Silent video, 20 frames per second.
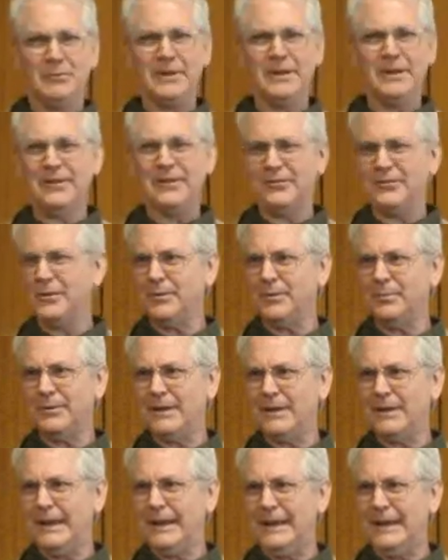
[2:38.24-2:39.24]
relationship
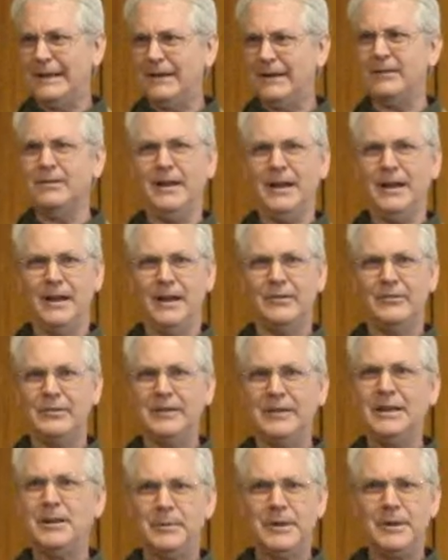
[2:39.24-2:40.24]
in our lives,
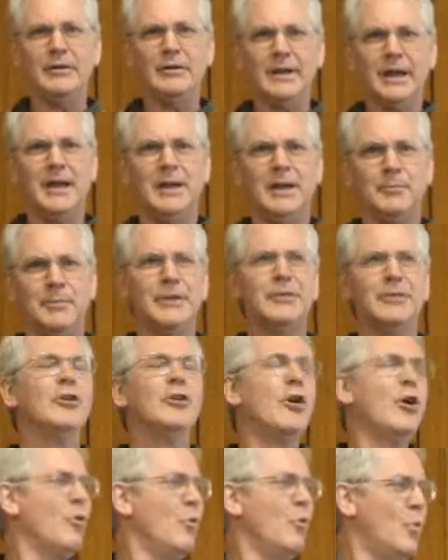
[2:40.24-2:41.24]
it'll be okay, because
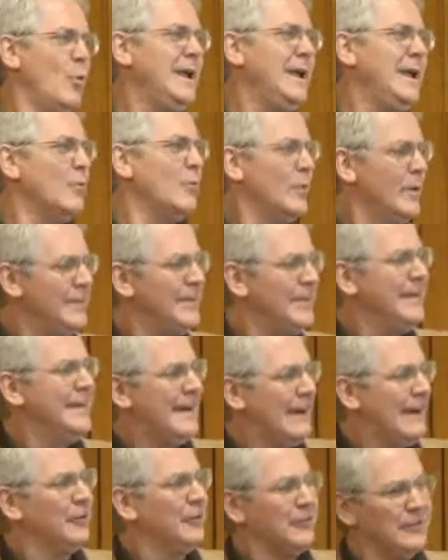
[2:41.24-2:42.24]
we, within
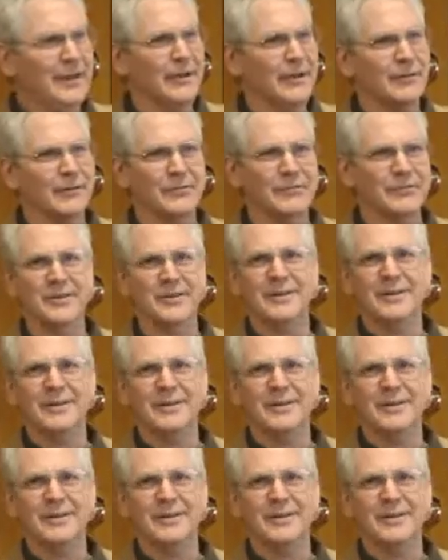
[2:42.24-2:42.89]
ourselves,